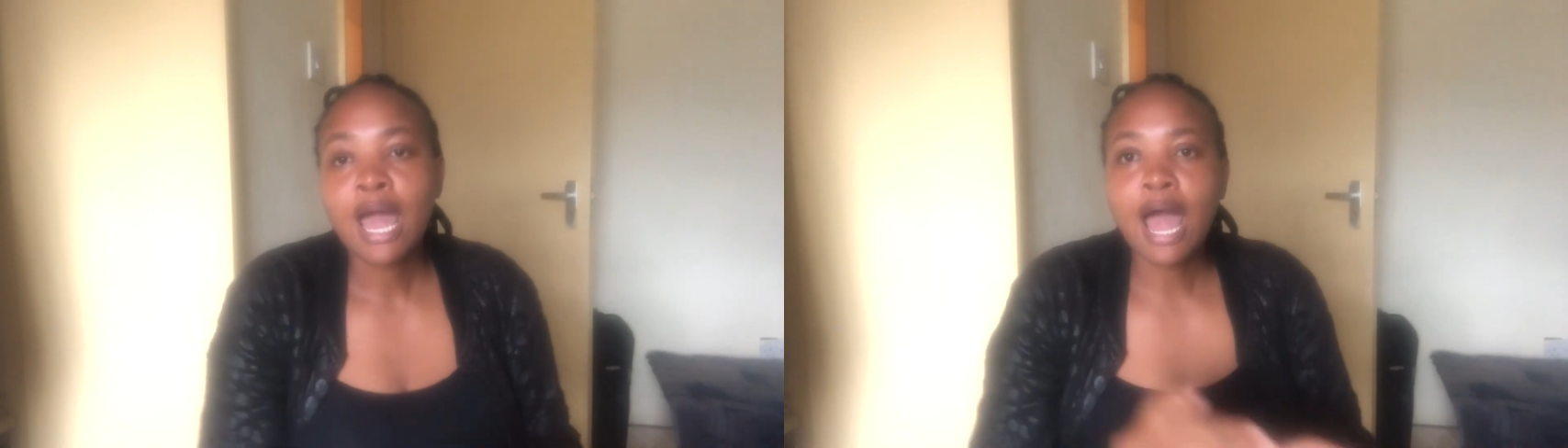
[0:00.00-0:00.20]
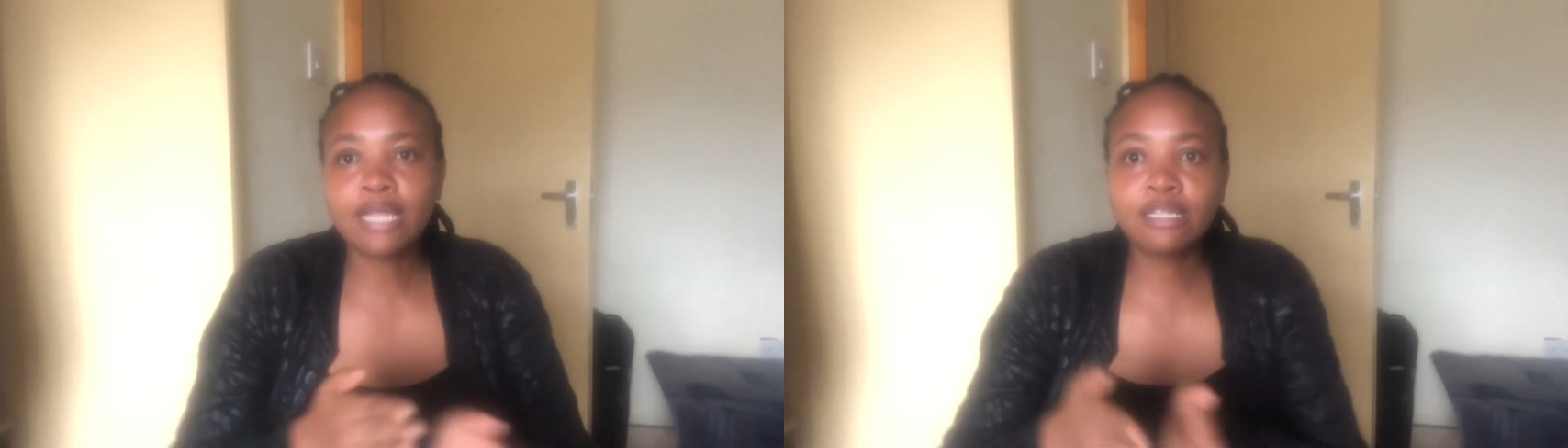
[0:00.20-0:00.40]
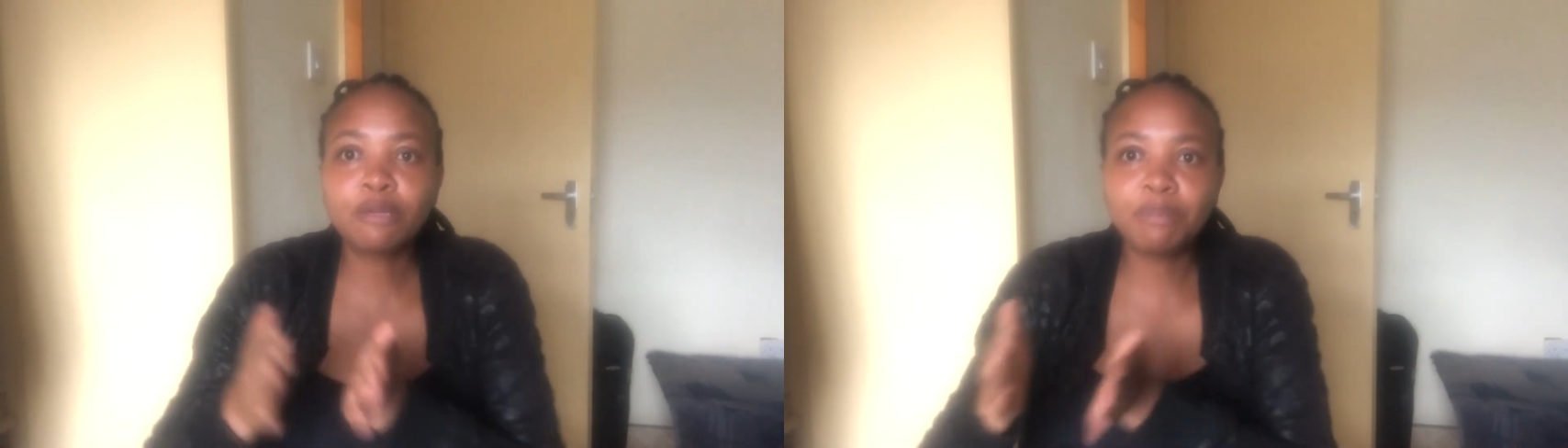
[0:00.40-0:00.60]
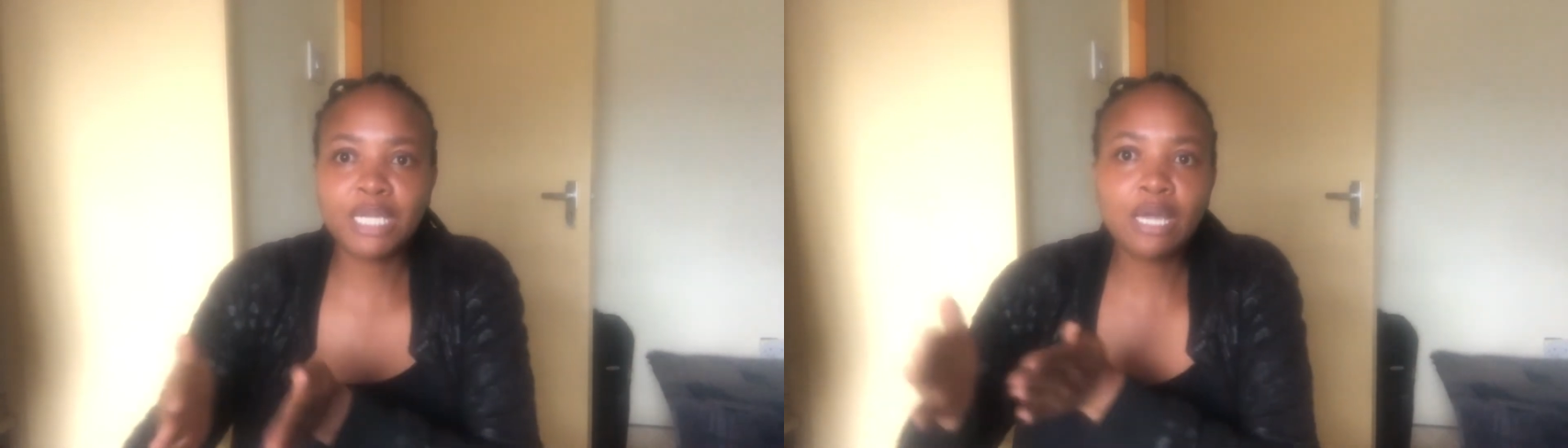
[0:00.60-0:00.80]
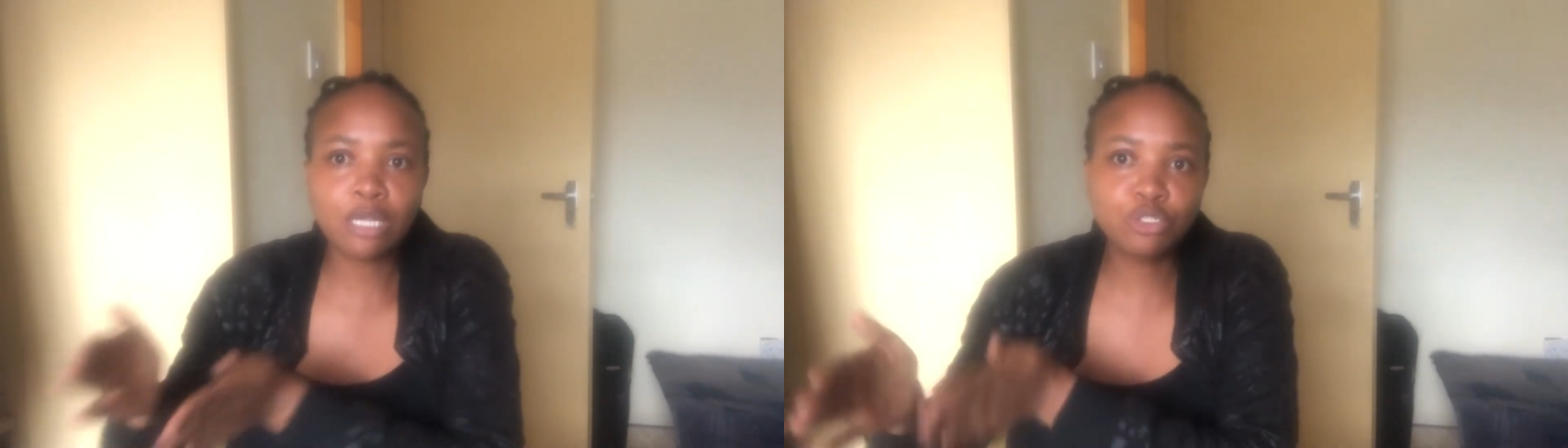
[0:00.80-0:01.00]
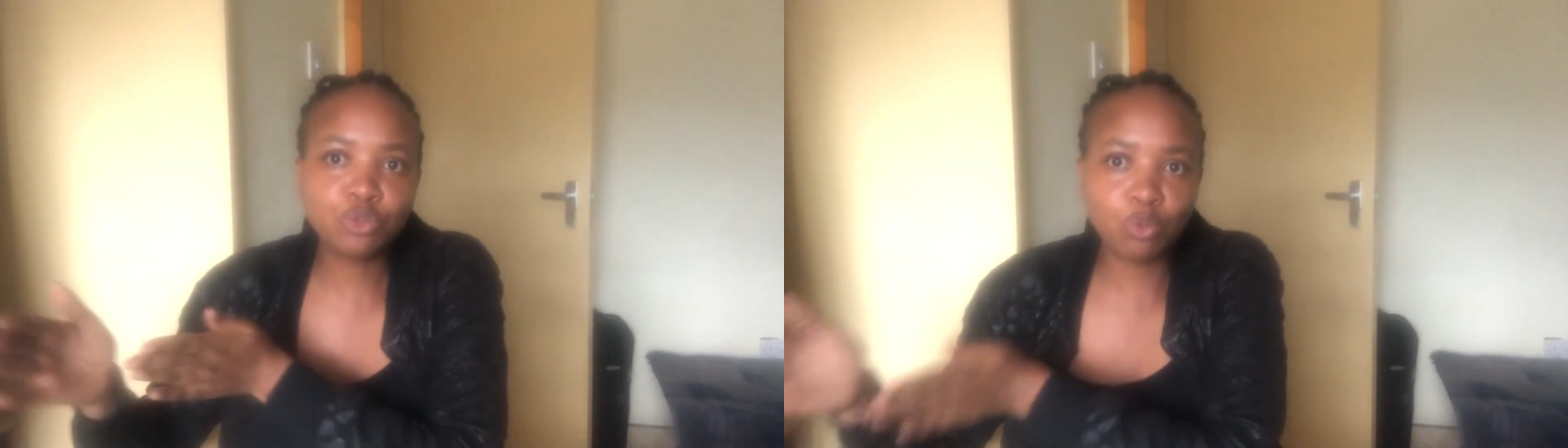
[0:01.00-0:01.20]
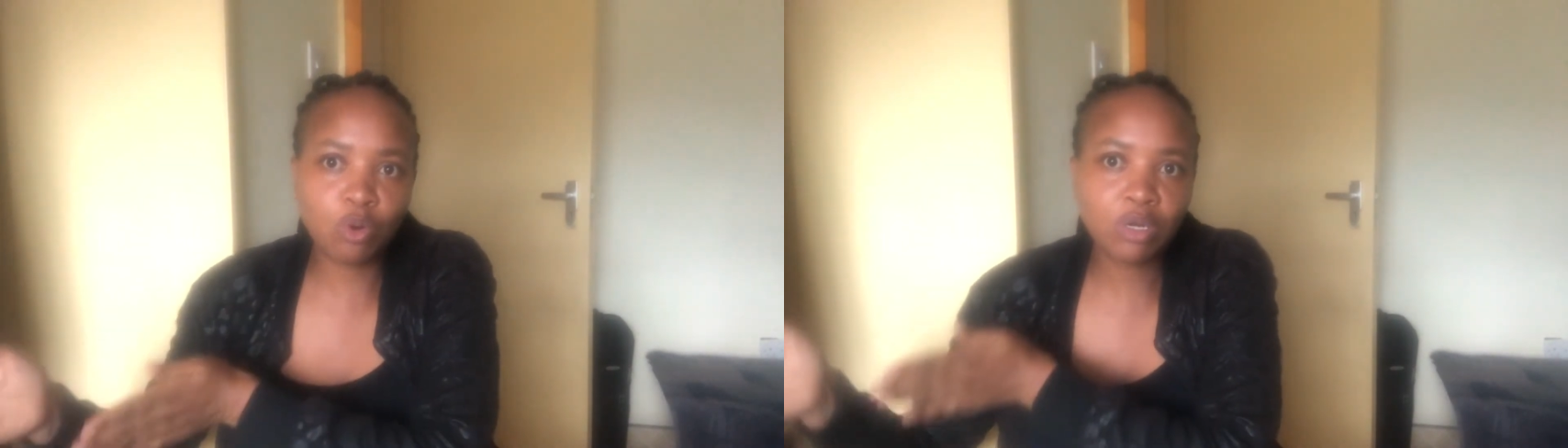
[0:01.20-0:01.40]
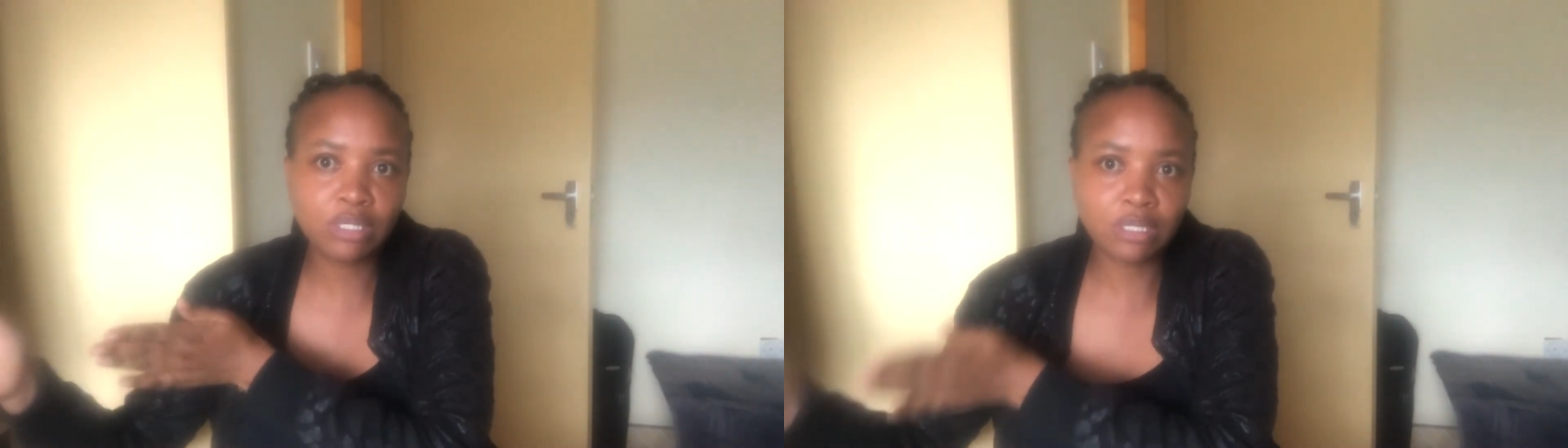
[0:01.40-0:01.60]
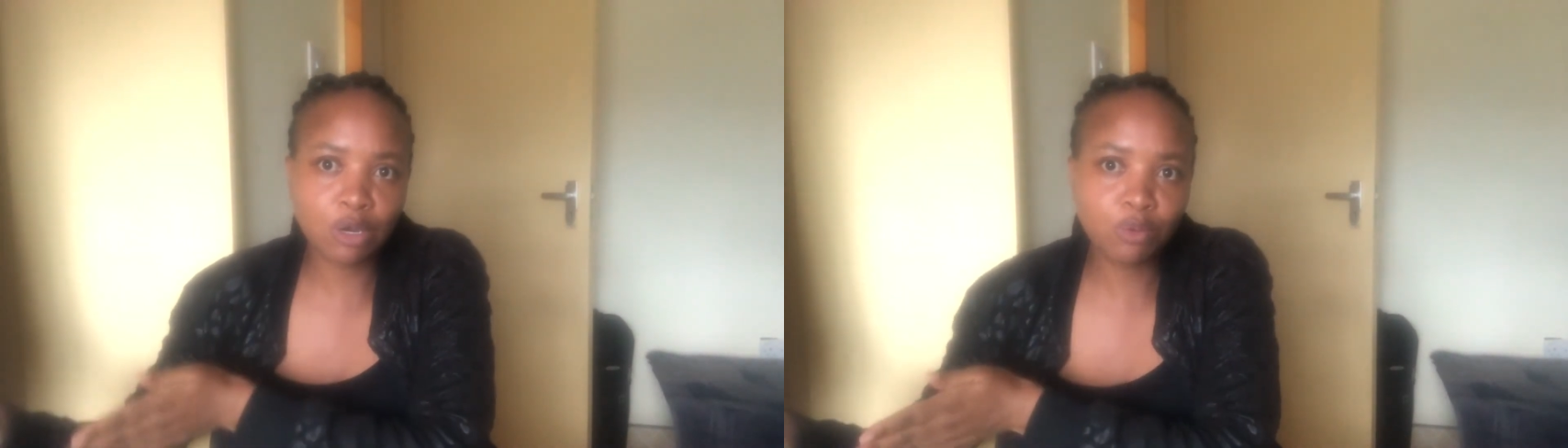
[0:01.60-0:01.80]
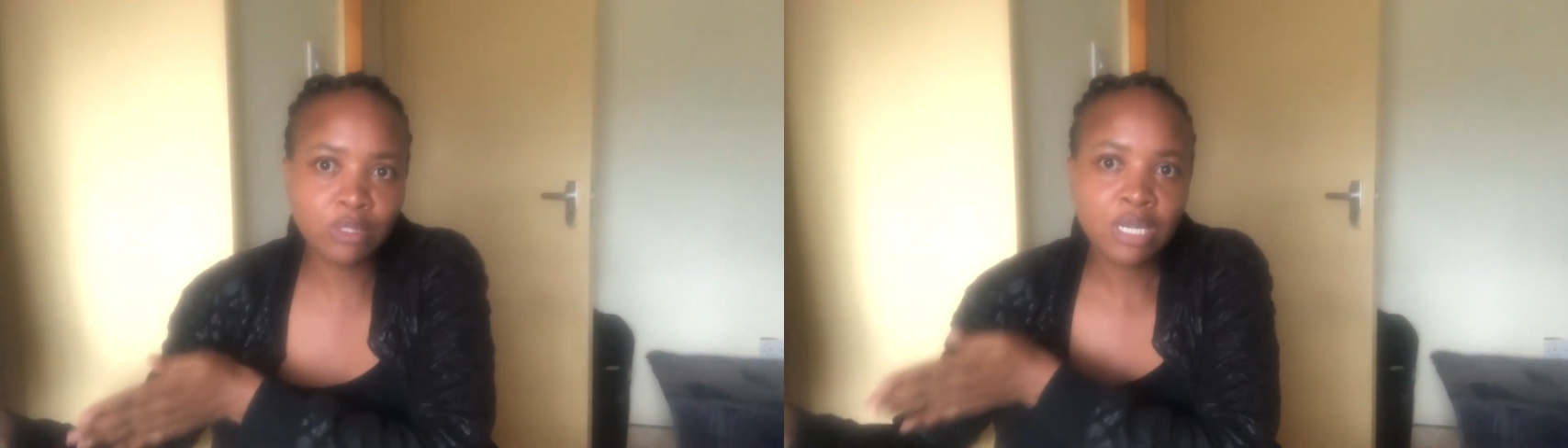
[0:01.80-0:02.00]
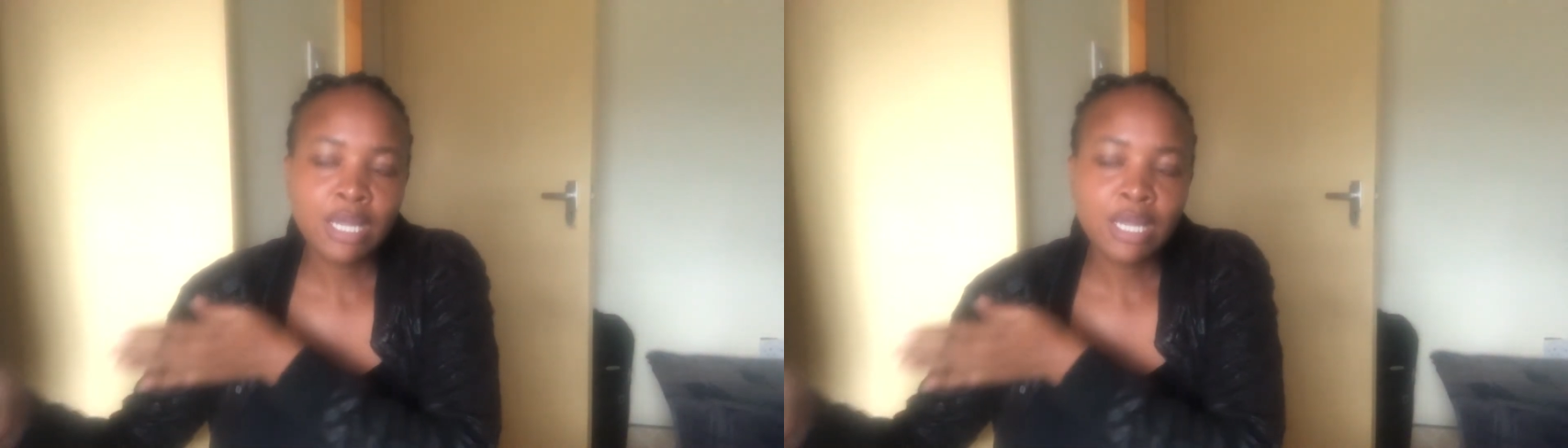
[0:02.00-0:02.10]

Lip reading: and they began to walk down